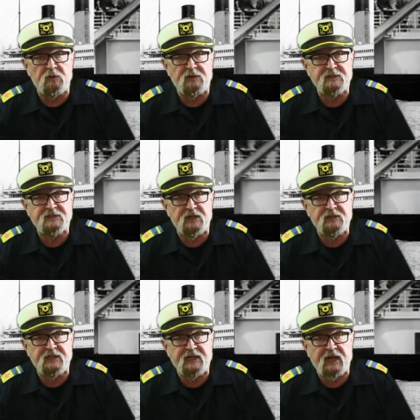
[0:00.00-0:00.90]
on
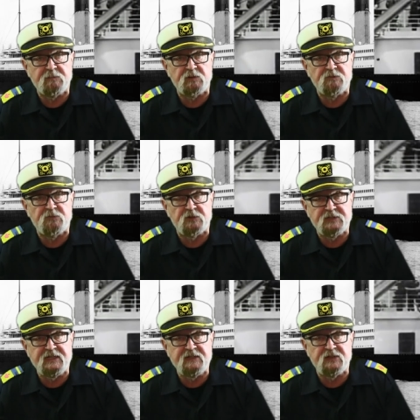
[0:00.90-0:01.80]
Sunday, April
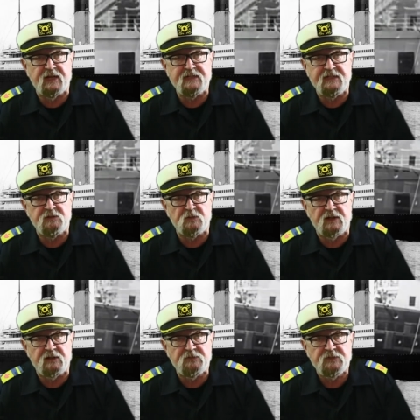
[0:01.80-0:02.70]
14th,
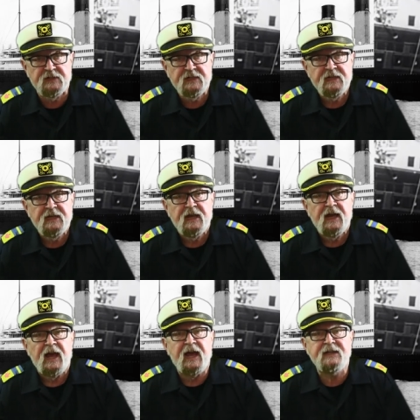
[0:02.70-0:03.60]

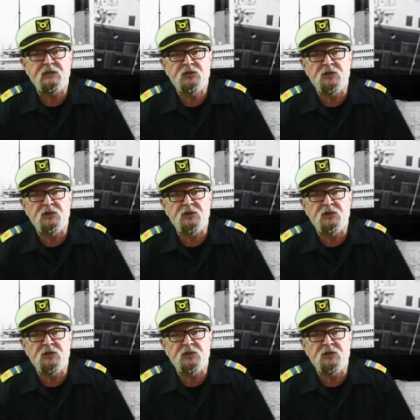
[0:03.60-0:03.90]
1912, and it